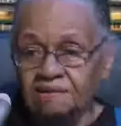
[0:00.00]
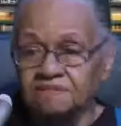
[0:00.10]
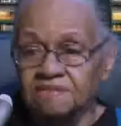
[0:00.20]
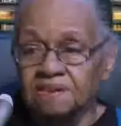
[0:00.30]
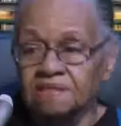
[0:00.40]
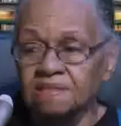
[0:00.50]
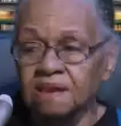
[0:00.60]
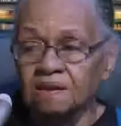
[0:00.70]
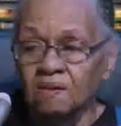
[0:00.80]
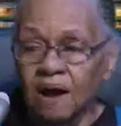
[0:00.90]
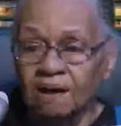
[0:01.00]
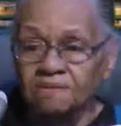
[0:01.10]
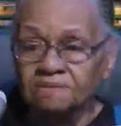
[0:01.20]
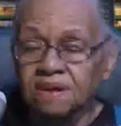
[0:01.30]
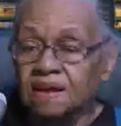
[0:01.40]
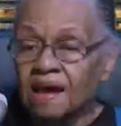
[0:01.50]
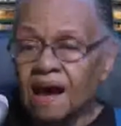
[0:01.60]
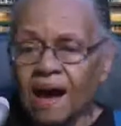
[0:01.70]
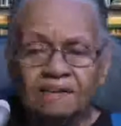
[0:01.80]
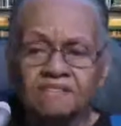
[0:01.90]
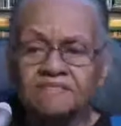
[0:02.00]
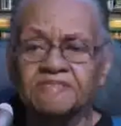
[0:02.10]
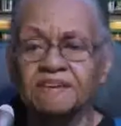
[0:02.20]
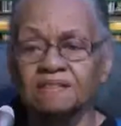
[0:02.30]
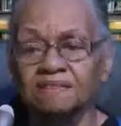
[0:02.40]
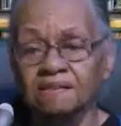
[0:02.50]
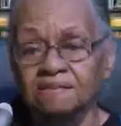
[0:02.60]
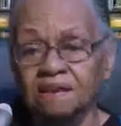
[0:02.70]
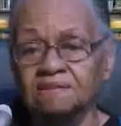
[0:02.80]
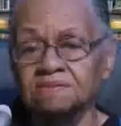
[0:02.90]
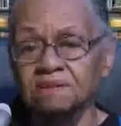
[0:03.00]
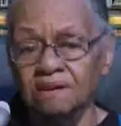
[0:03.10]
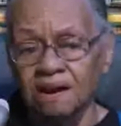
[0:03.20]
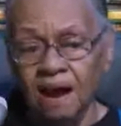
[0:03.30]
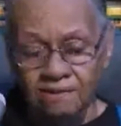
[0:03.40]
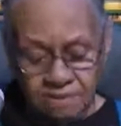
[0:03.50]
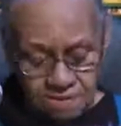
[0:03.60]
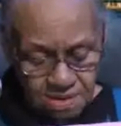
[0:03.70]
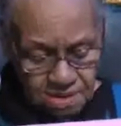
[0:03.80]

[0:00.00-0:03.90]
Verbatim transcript: don't think they go out. I don't think that they start out